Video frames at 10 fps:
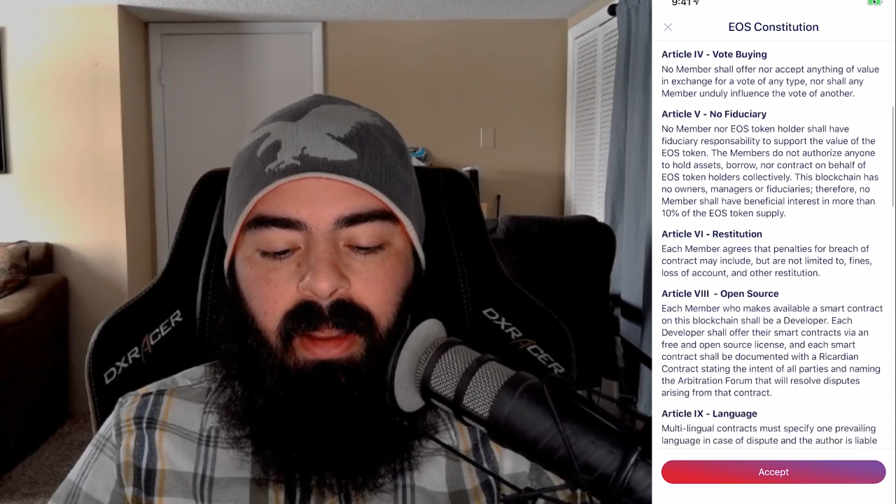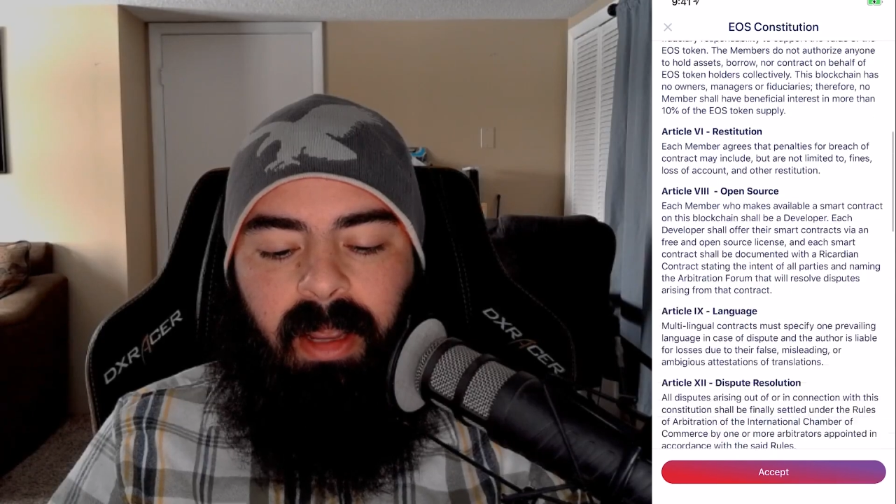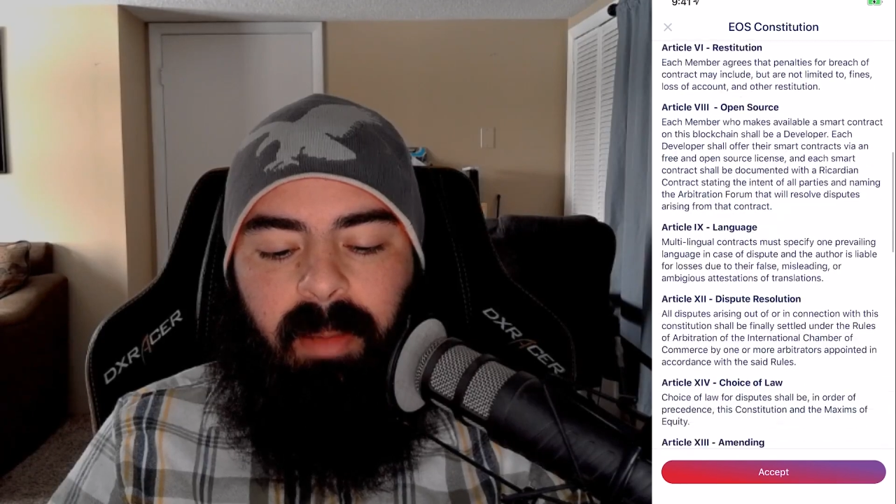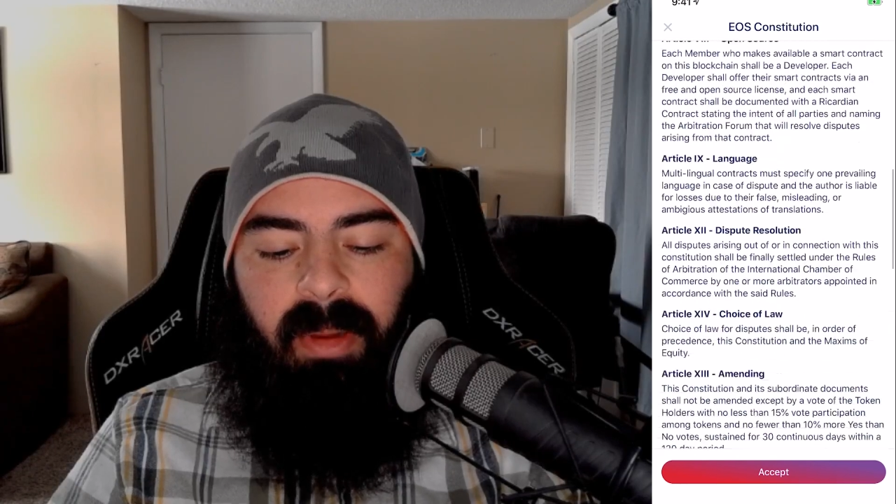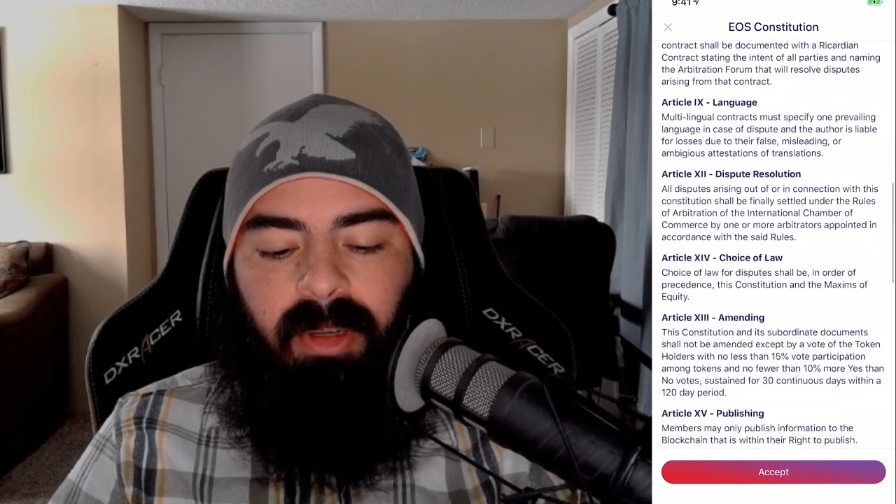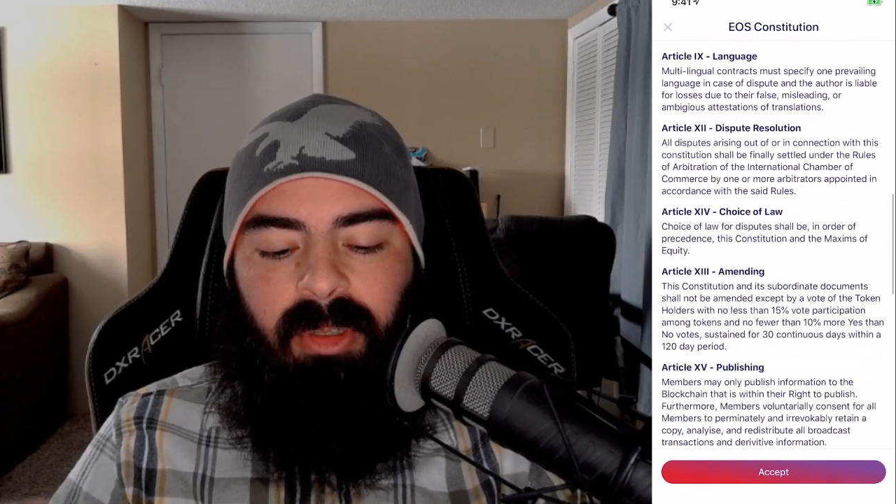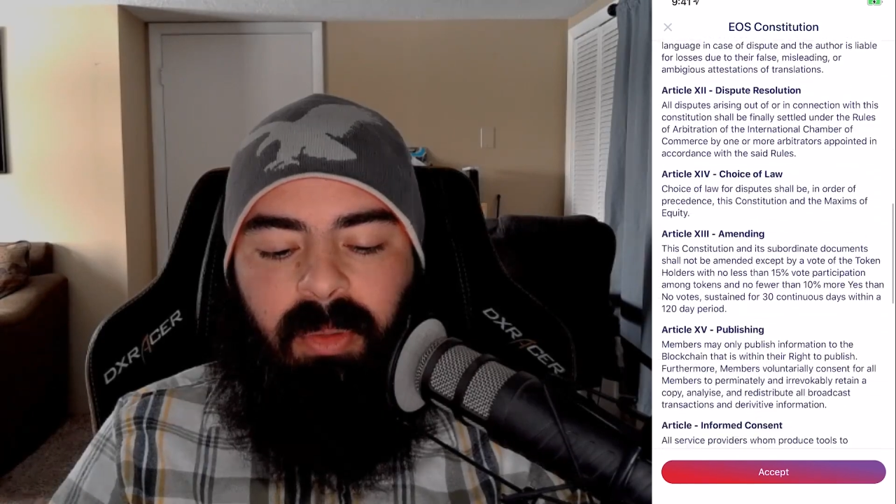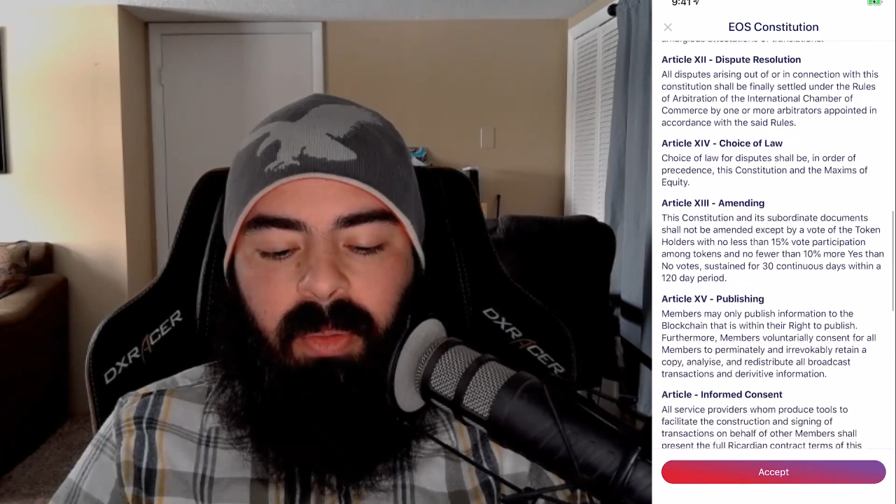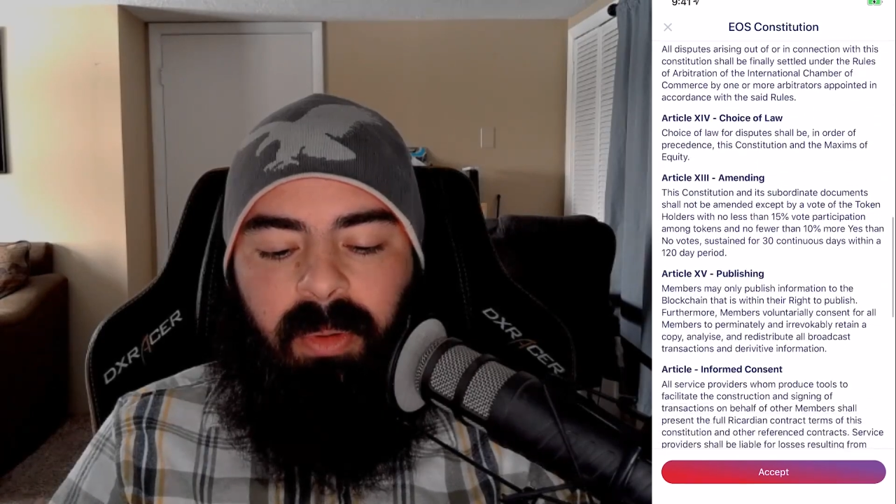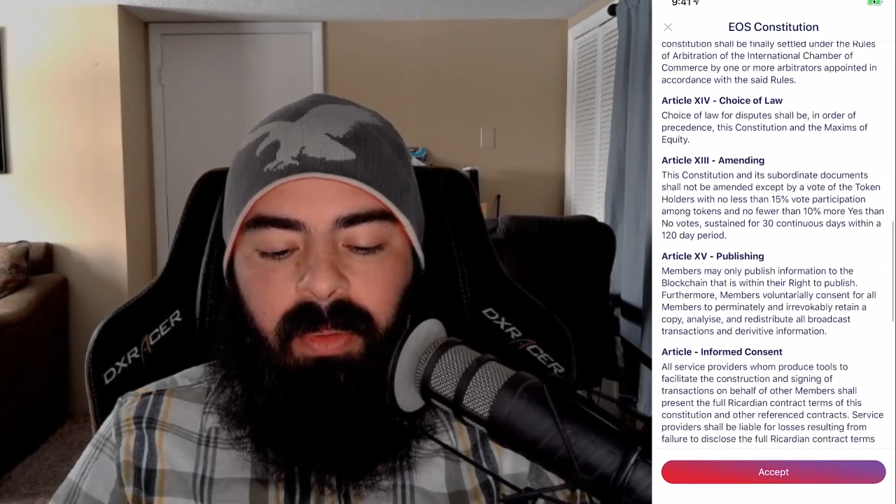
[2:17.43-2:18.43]
and make
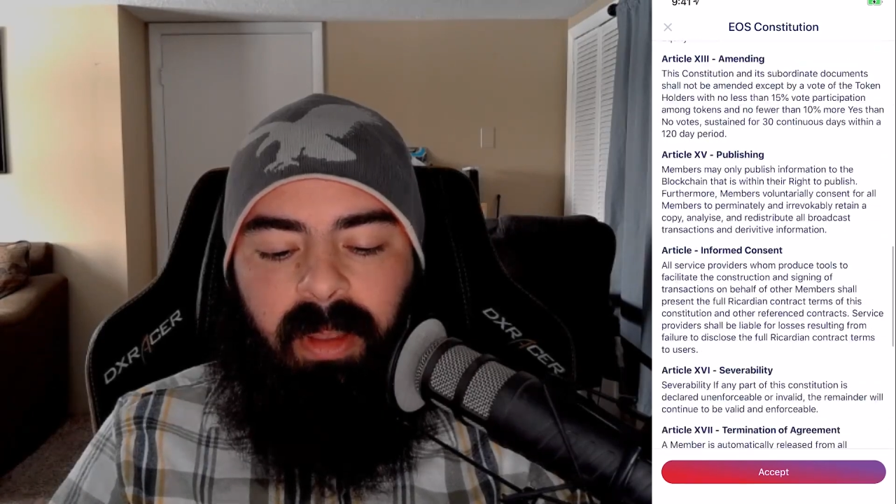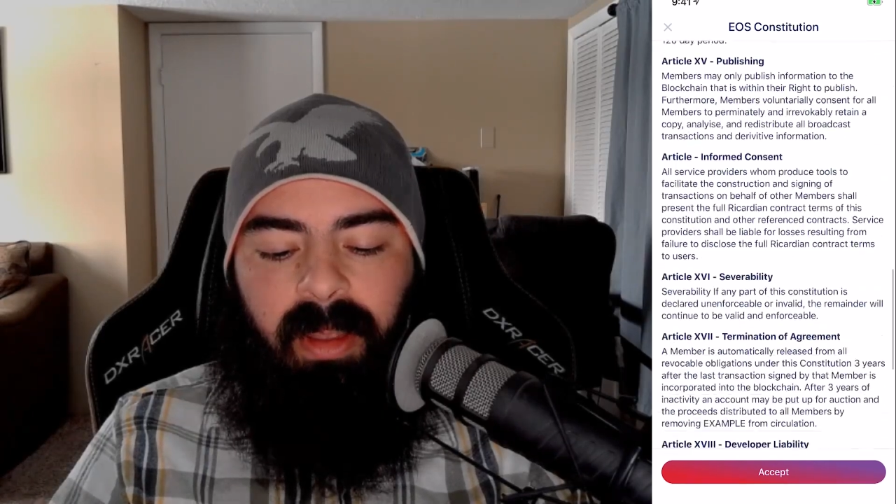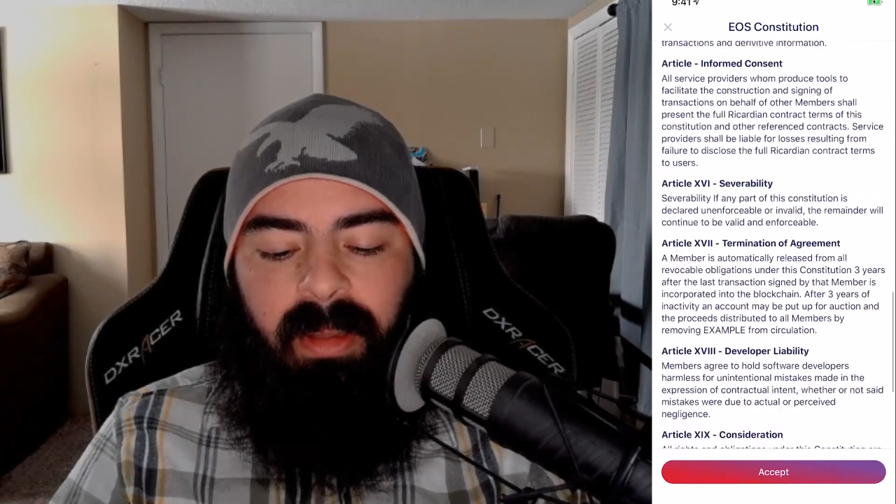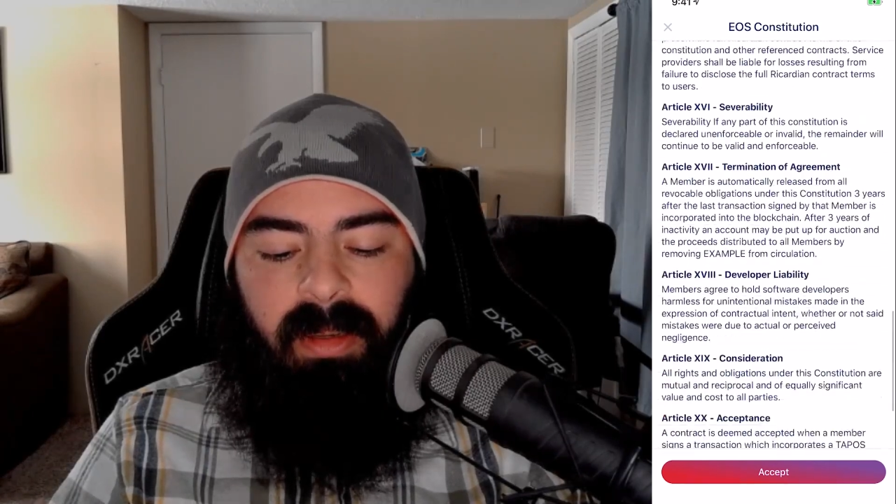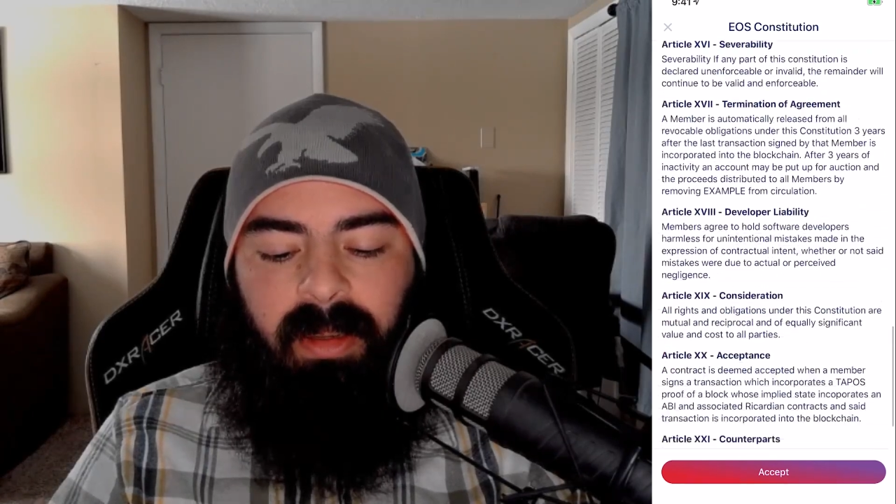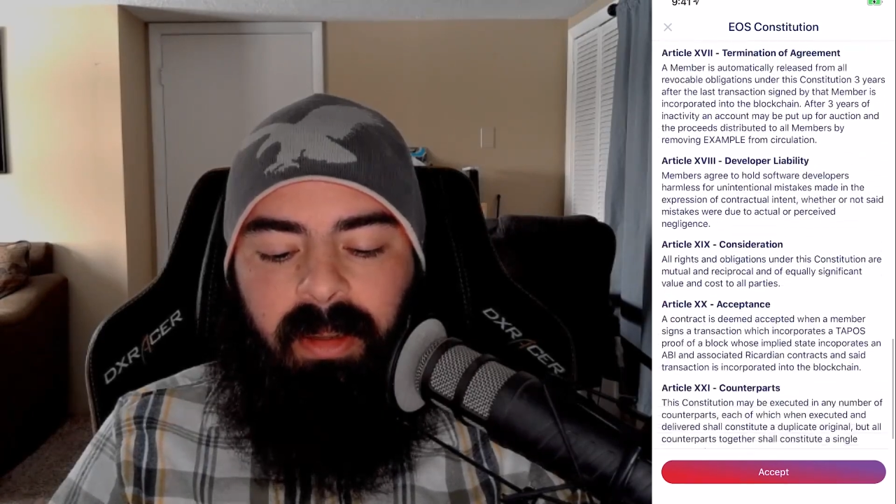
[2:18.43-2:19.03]
sure that